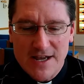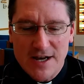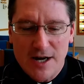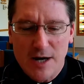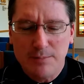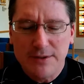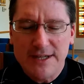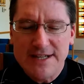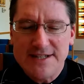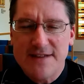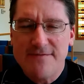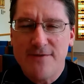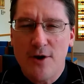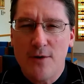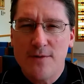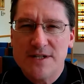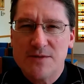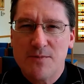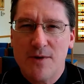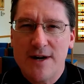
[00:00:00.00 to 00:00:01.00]
A place I've
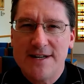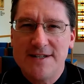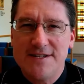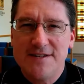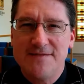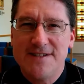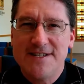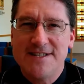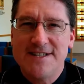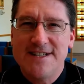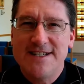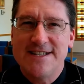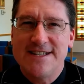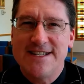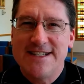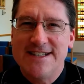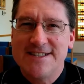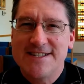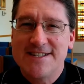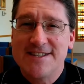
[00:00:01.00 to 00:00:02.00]
always wanted to visit
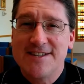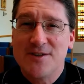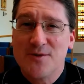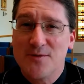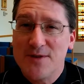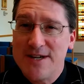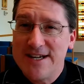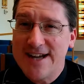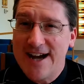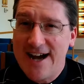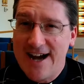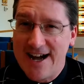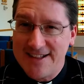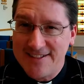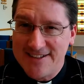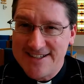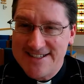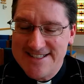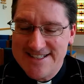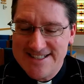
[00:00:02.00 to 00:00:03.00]
is the Greek
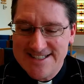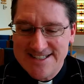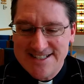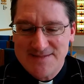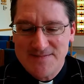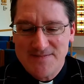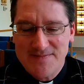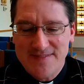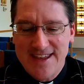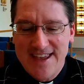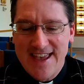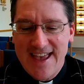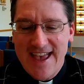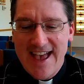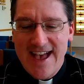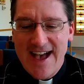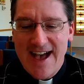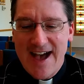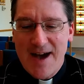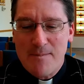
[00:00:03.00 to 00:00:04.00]
islands.
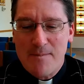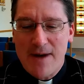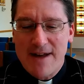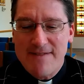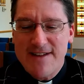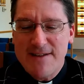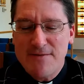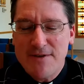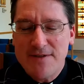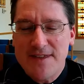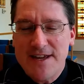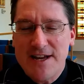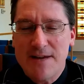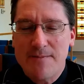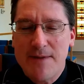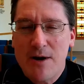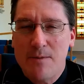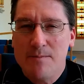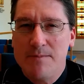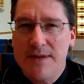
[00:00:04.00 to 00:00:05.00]
My favorite thing
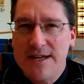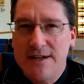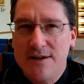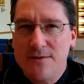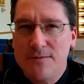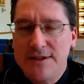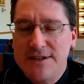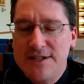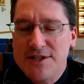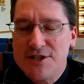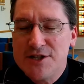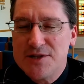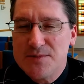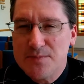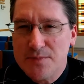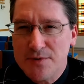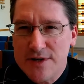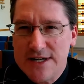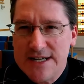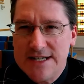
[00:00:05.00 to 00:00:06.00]
about being a religious
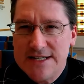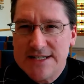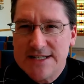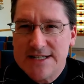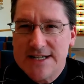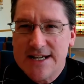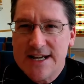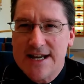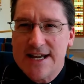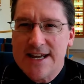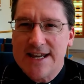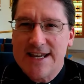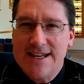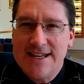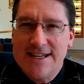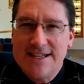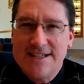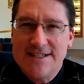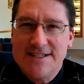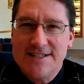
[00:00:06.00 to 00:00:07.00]
priest
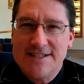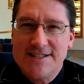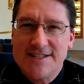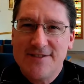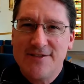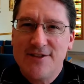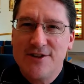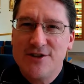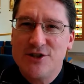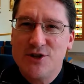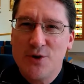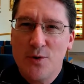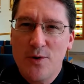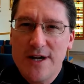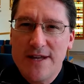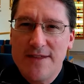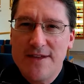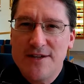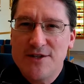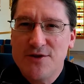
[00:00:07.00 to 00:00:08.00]
is the
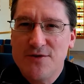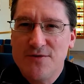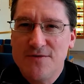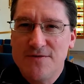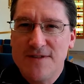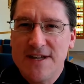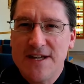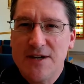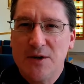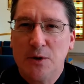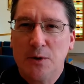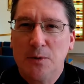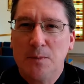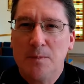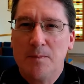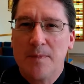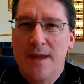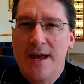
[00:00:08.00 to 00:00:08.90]
joy that you feel